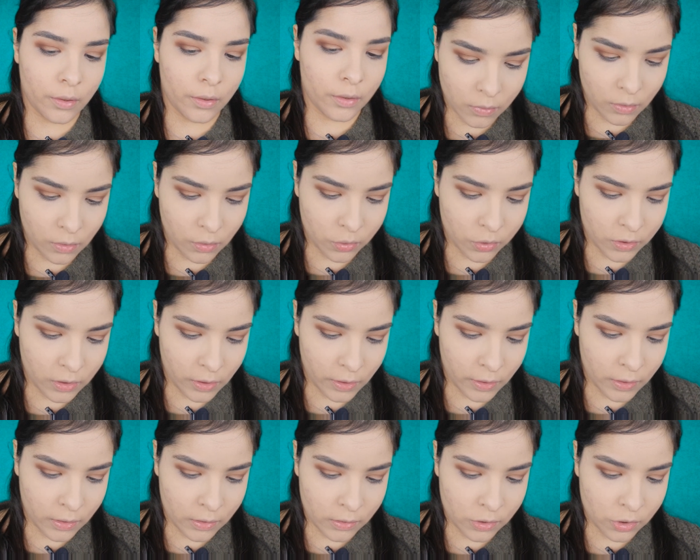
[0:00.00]
It looks
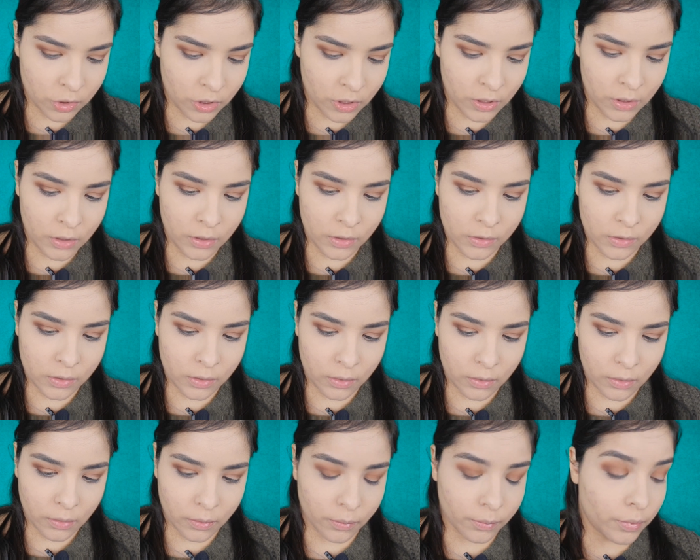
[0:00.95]
like this shade is
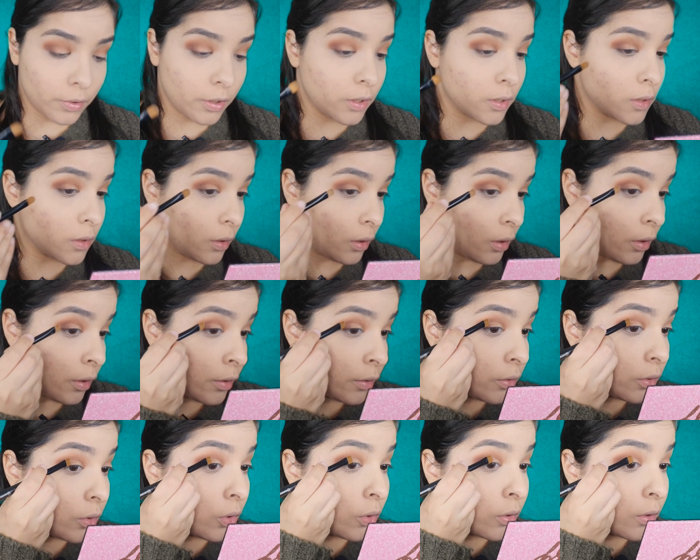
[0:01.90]
pressed
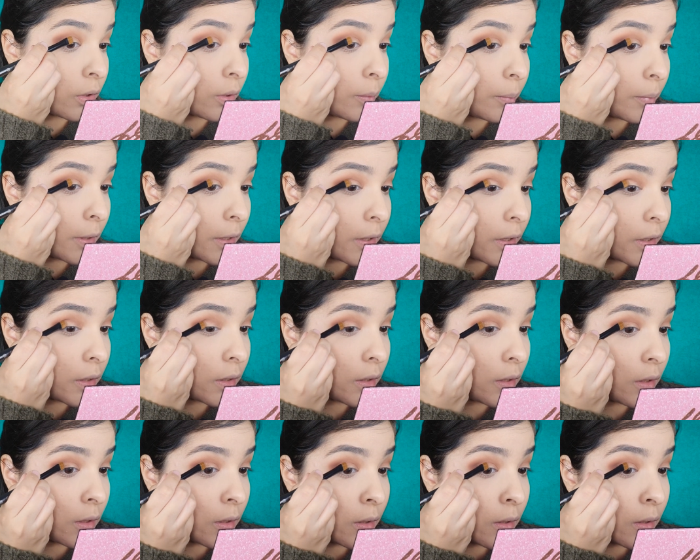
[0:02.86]
hard on the pan.